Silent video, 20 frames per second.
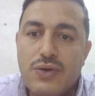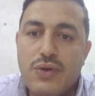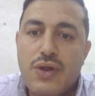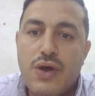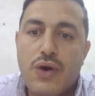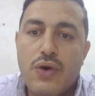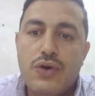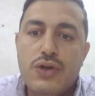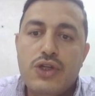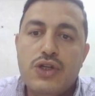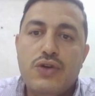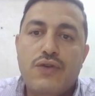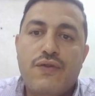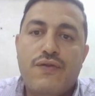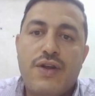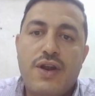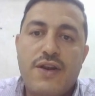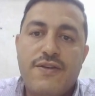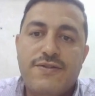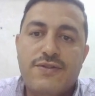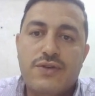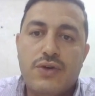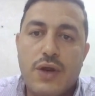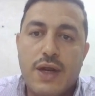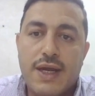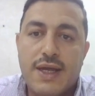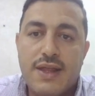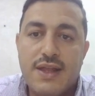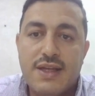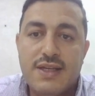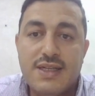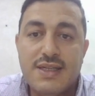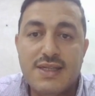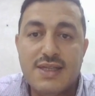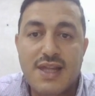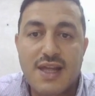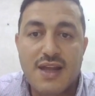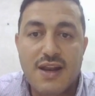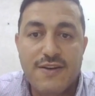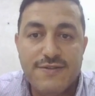to the origin of the left colic. This
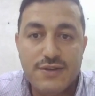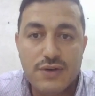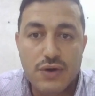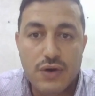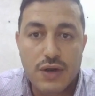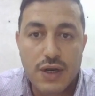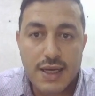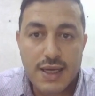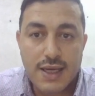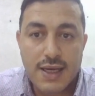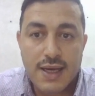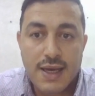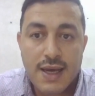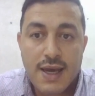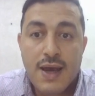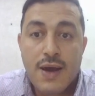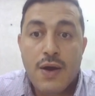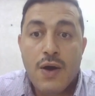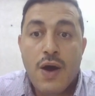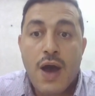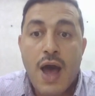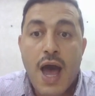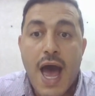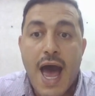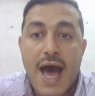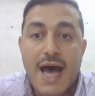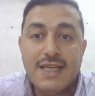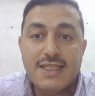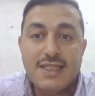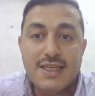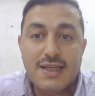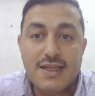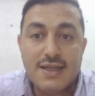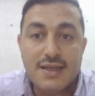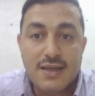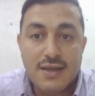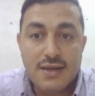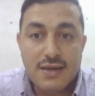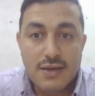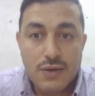is the left colic. As
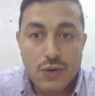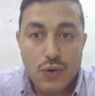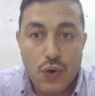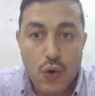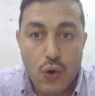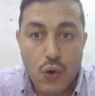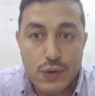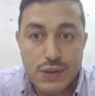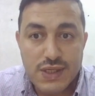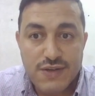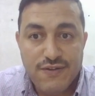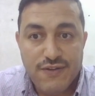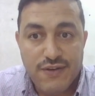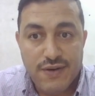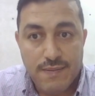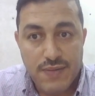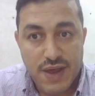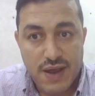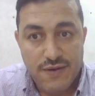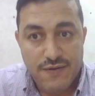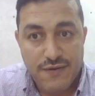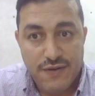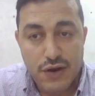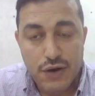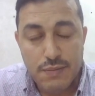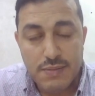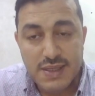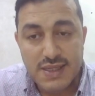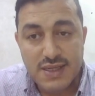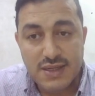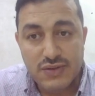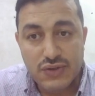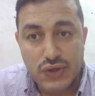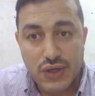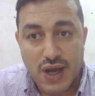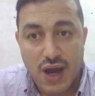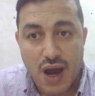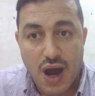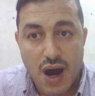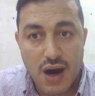it goes from the inferior
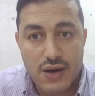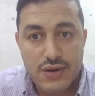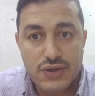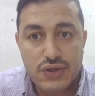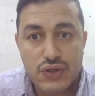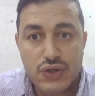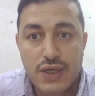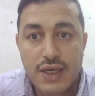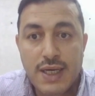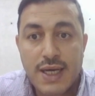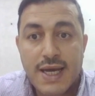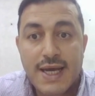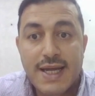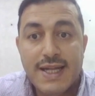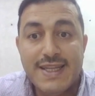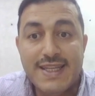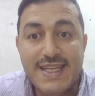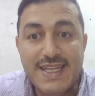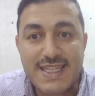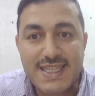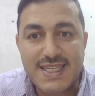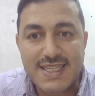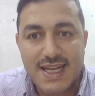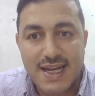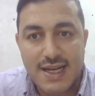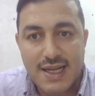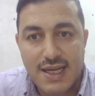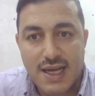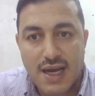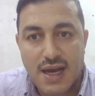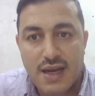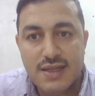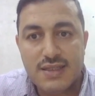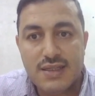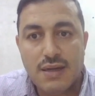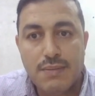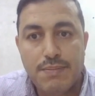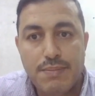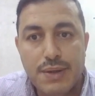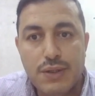mesenteric artery distally a
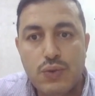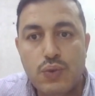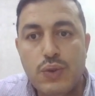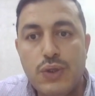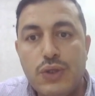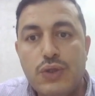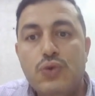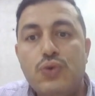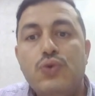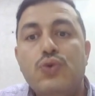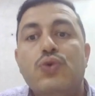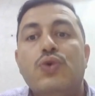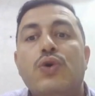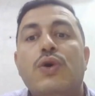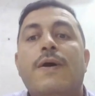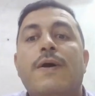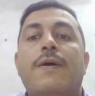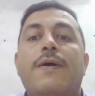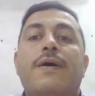little bit, we do